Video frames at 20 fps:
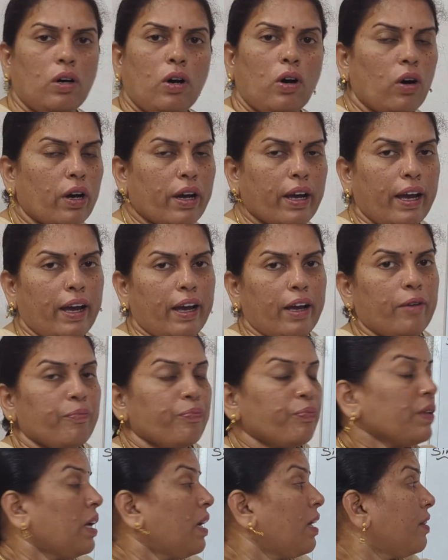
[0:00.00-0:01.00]
Okay,
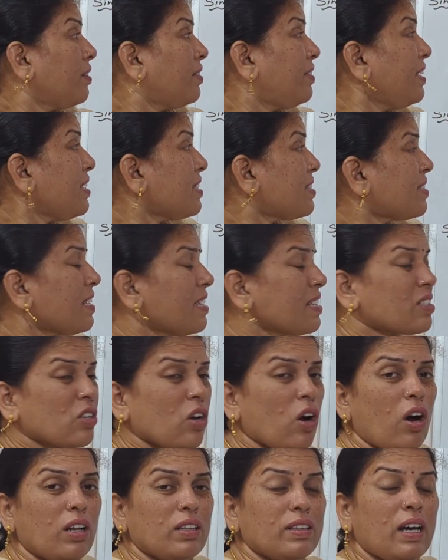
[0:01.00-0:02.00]
this is
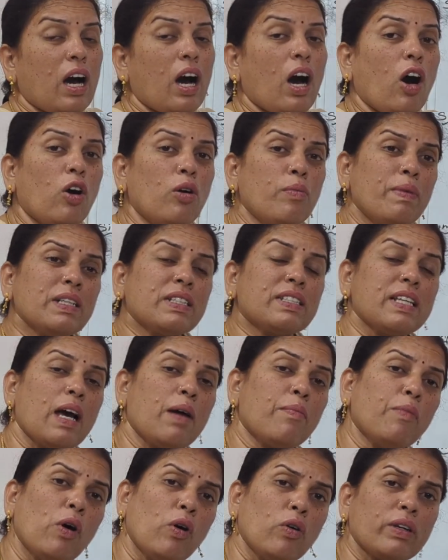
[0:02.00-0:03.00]
called the how much
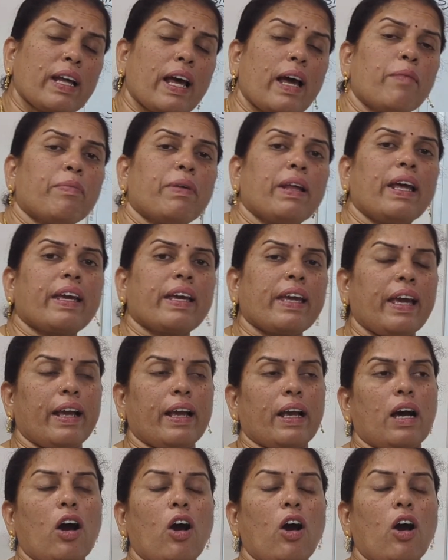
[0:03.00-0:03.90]
amount I am taking,